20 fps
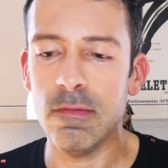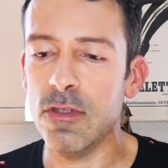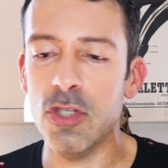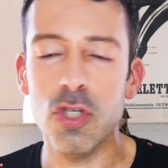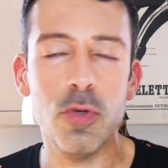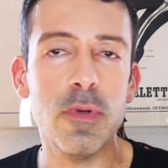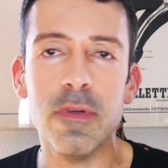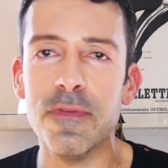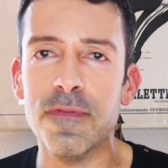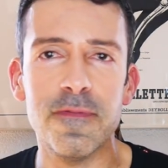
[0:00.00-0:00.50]

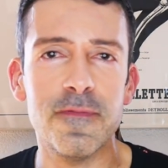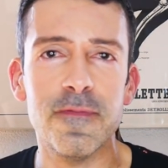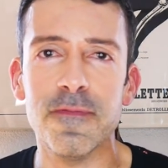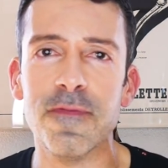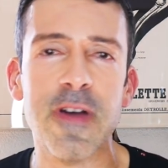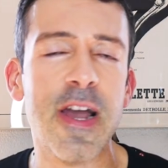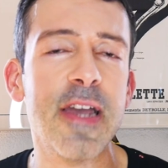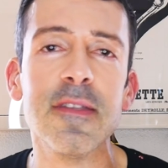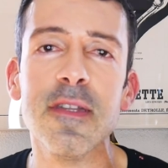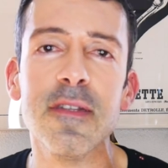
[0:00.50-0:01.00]
you will
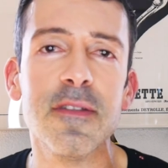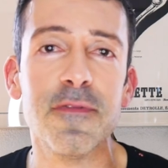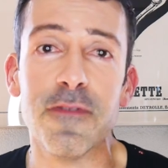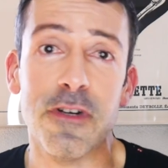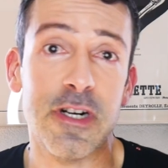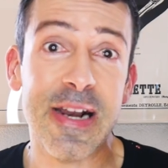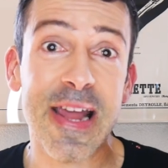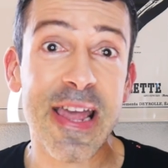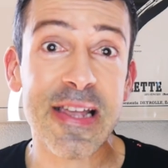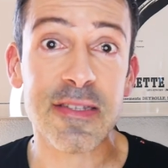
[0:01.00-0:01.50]
find it
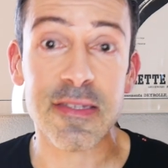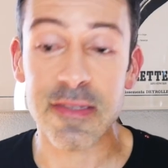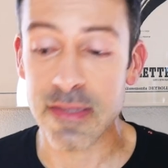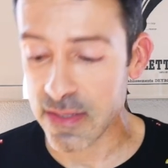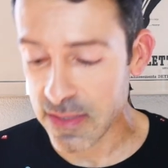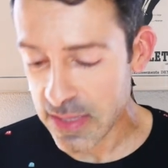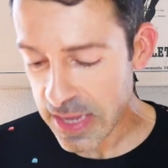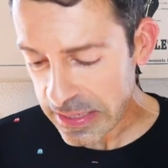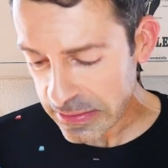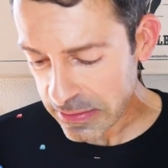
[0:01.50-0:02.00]
for less
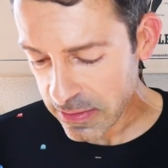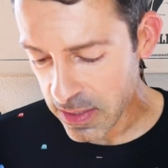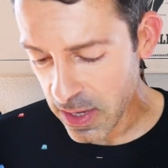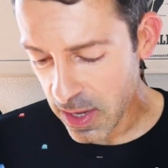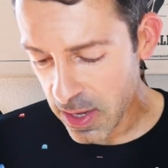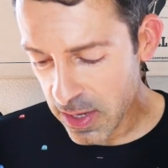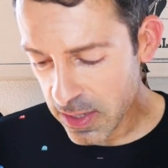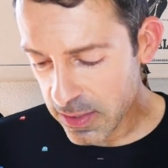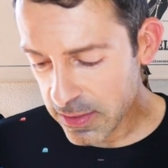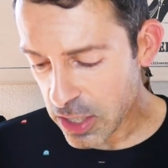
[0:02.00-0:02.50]
than that.
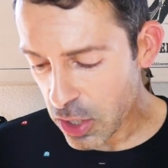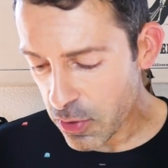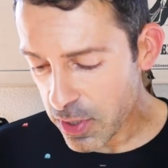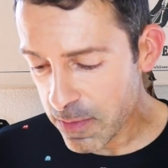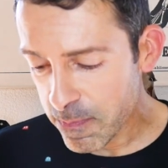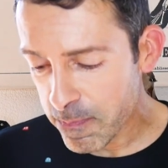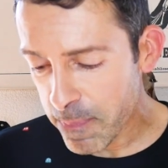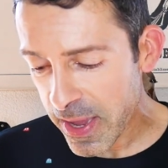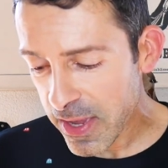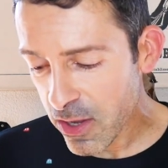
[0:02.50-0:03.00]
So
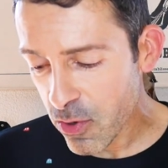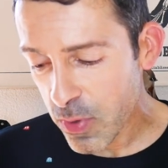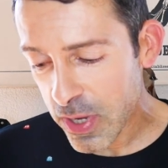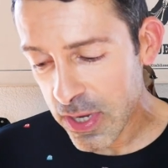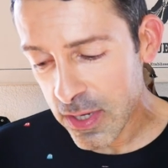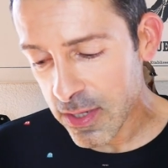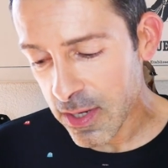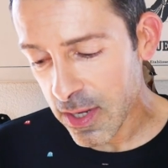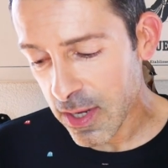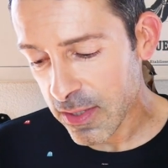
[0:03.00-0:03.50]
in
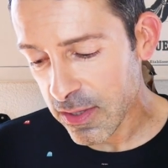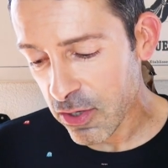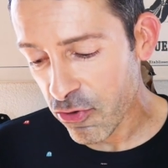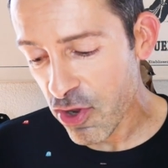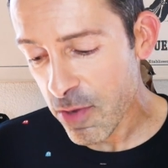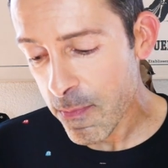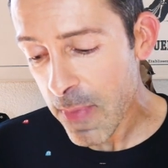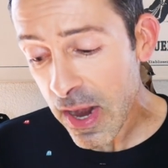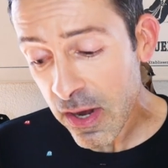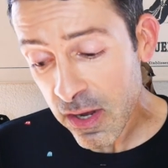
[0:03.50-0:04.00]
Penguin, The
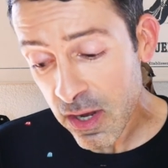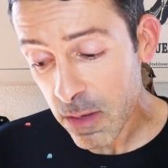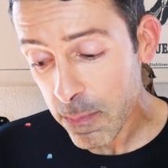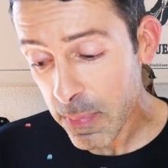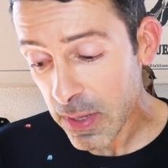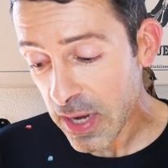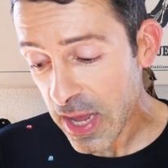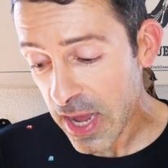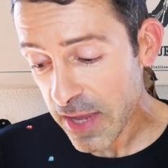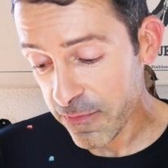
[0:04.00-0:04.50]

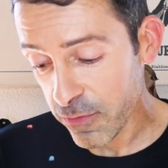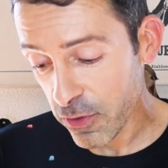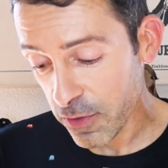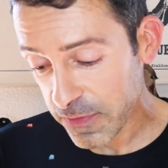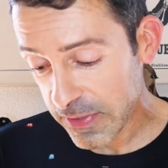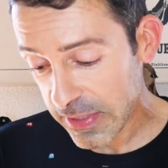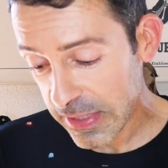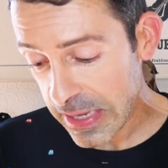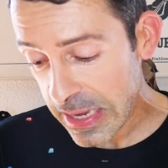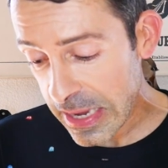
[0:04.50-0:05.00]
Remarkable Life of
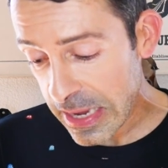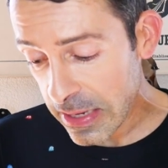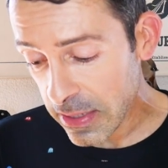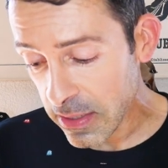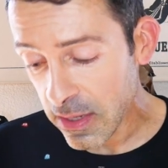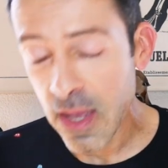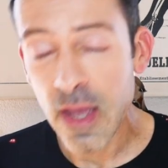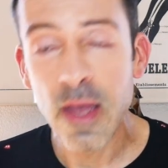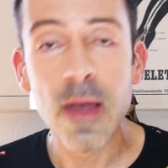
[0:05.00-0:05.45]
Skin,